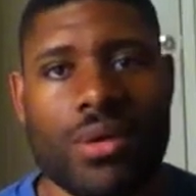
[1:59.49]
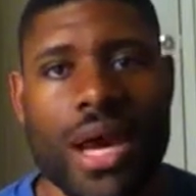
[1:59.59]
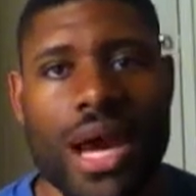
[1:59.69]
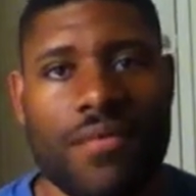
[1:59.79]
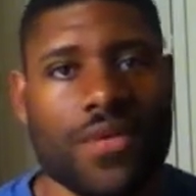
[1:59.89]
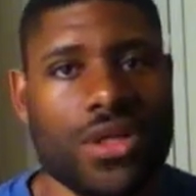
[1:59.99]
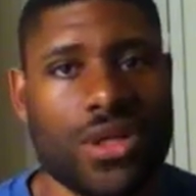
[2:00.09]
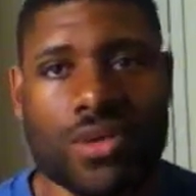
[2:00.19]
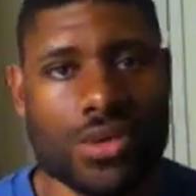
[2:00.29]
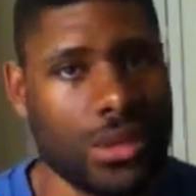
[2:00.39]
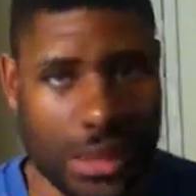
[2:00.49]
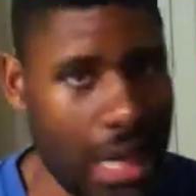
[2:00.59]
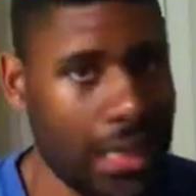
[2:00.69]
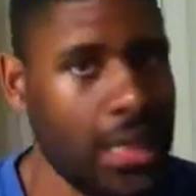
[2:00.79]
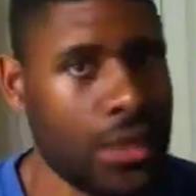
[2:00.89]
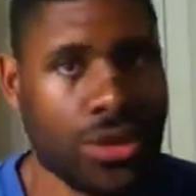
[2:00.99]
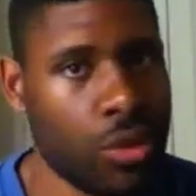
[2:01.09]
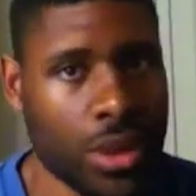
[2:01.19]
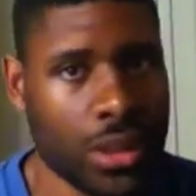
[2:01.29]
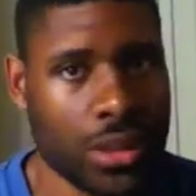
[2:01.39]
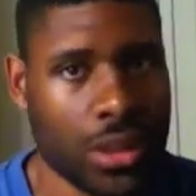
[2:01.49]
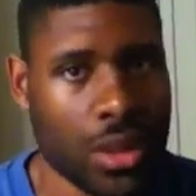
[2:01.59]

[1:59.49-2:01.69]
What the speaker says: have to use Nike and Jordan.